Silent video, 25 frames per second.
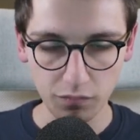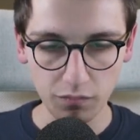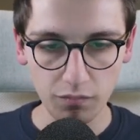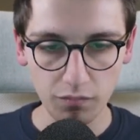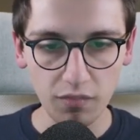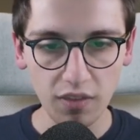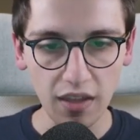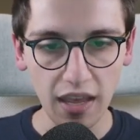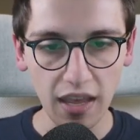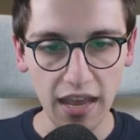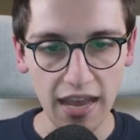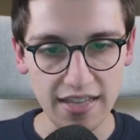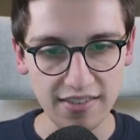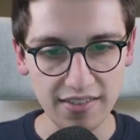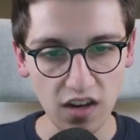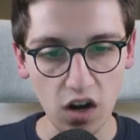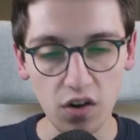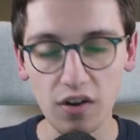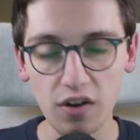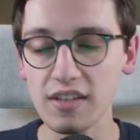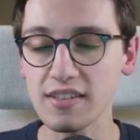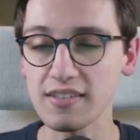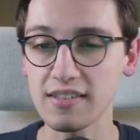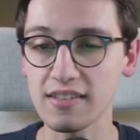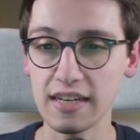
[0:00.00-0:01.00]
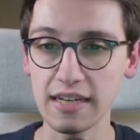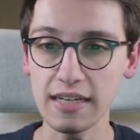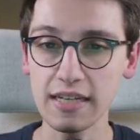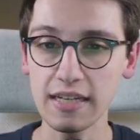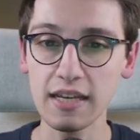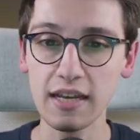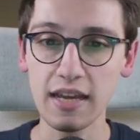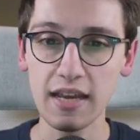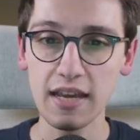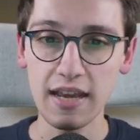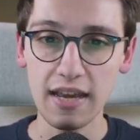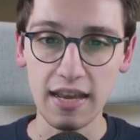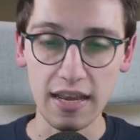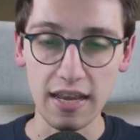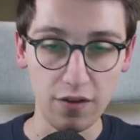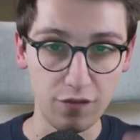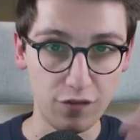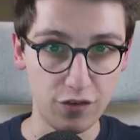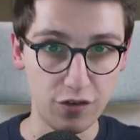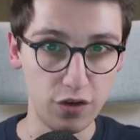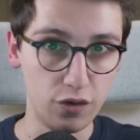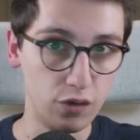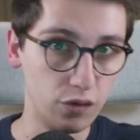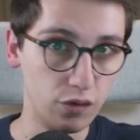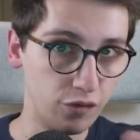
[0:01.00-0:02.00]
And RSA, if
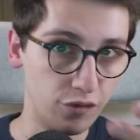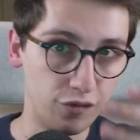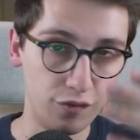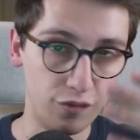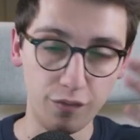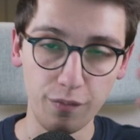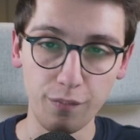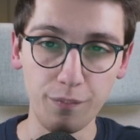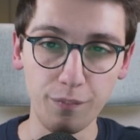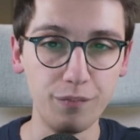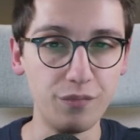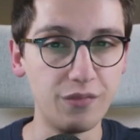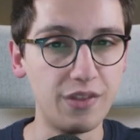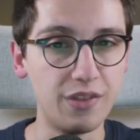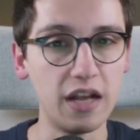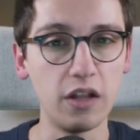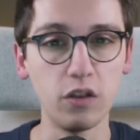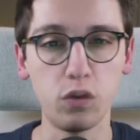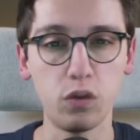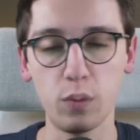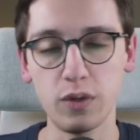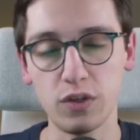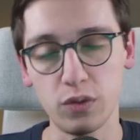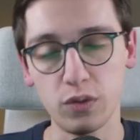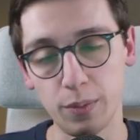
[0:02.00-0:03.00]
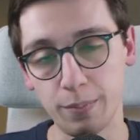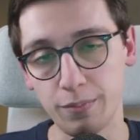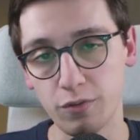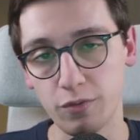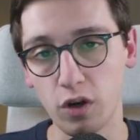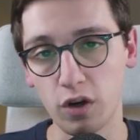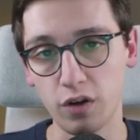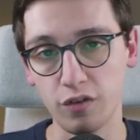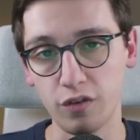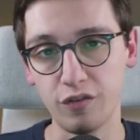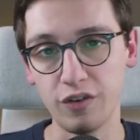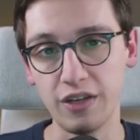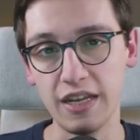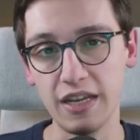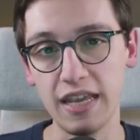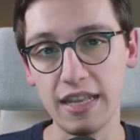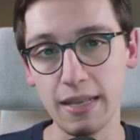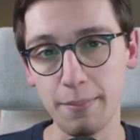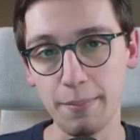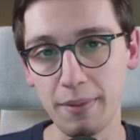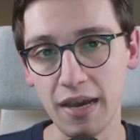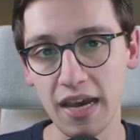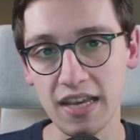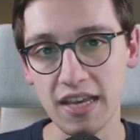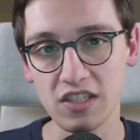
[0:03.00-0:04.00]
you've dealt with cryptography in the
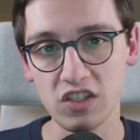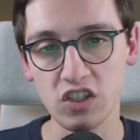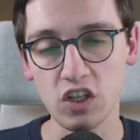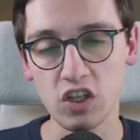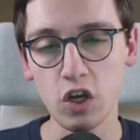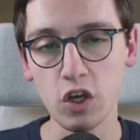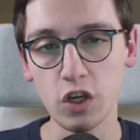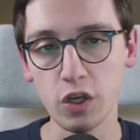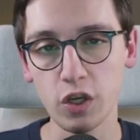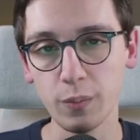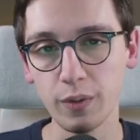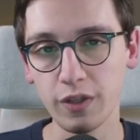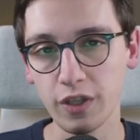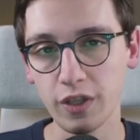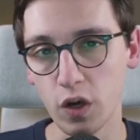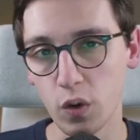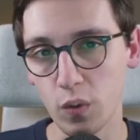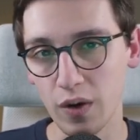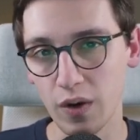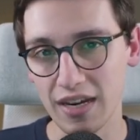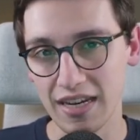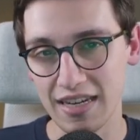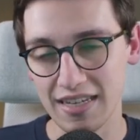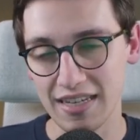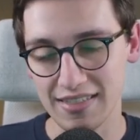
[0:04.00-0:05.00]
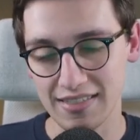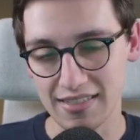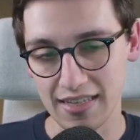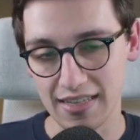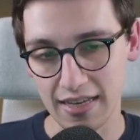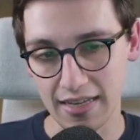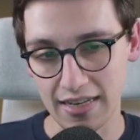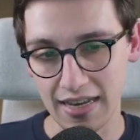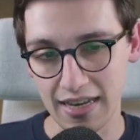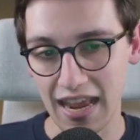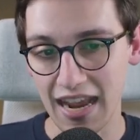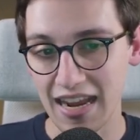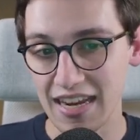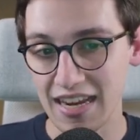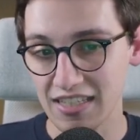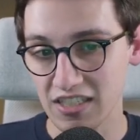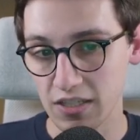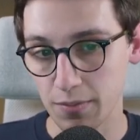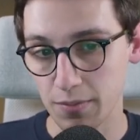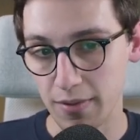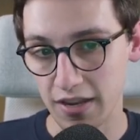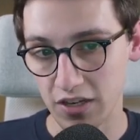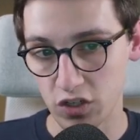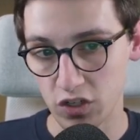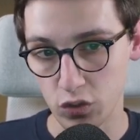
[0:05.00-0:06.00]
past, you will know is an
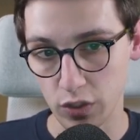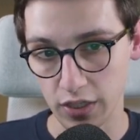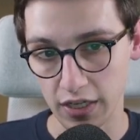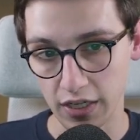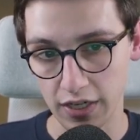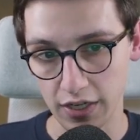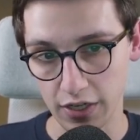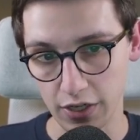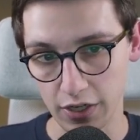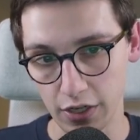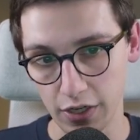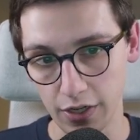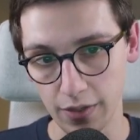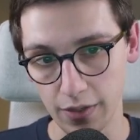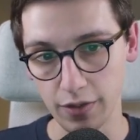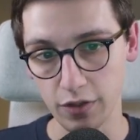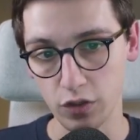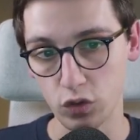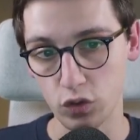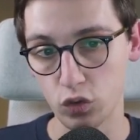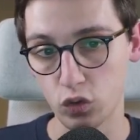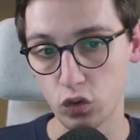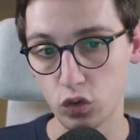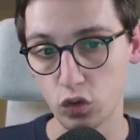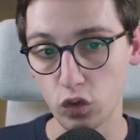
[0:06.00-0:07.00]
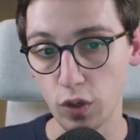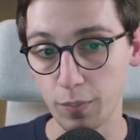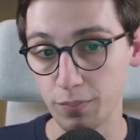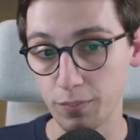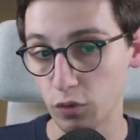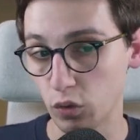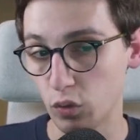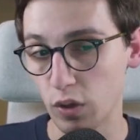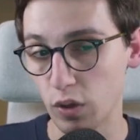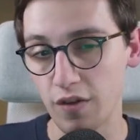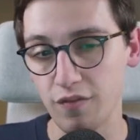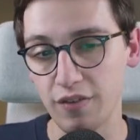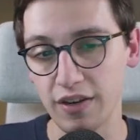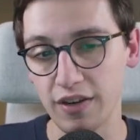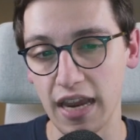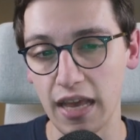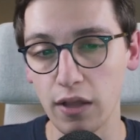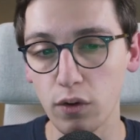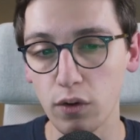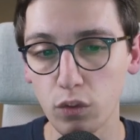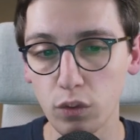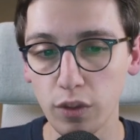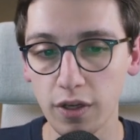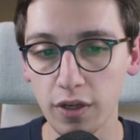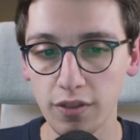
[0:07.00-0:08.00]
asymmetric cryptographic
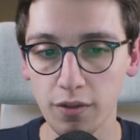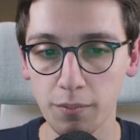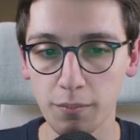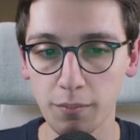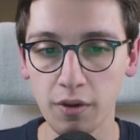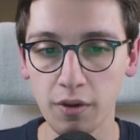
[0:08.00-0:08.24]
algorithm.